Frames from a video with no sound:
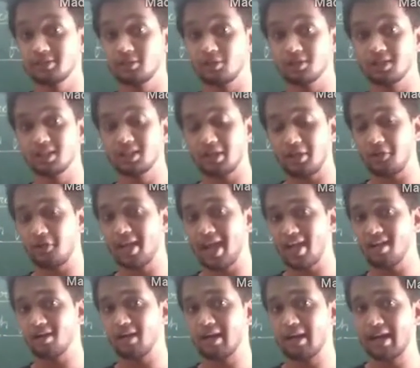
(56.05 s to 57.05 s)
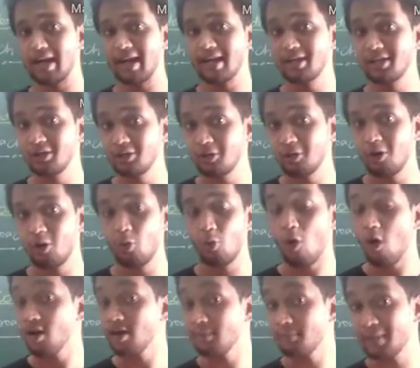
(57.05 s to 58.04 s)
so that you can get to know
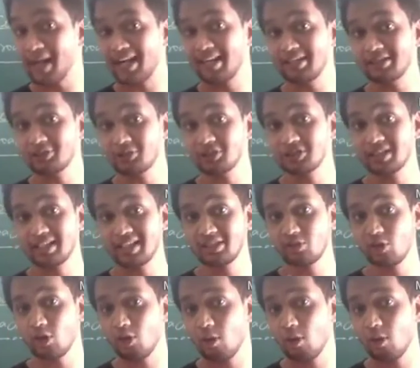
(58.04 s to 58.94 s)
what a practice question is,